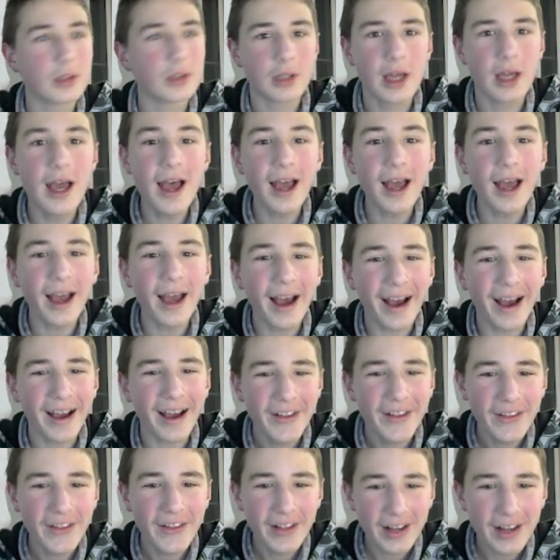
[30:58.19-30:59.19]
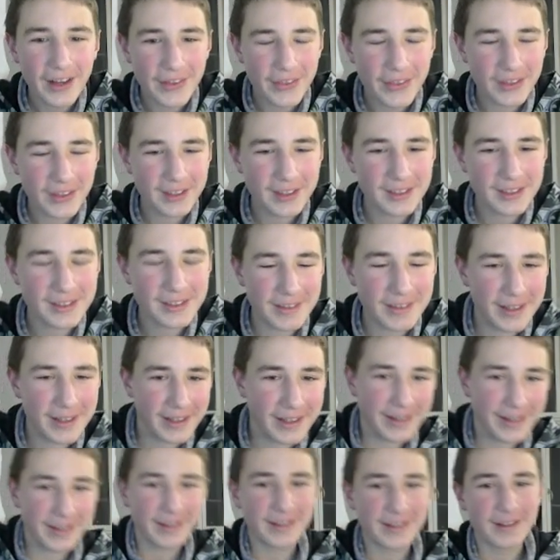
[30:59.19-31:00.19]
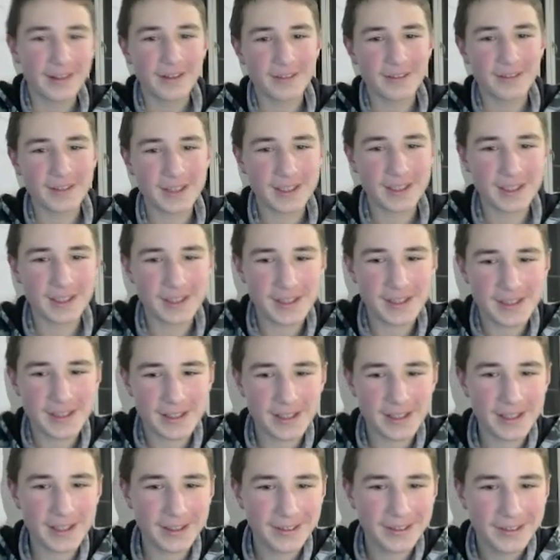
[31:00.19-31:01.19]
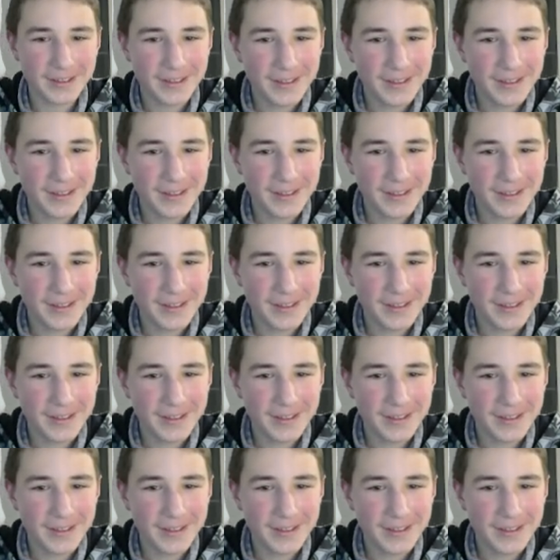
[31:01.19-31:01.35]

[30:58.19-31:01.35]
I think so, yeah. It's insane.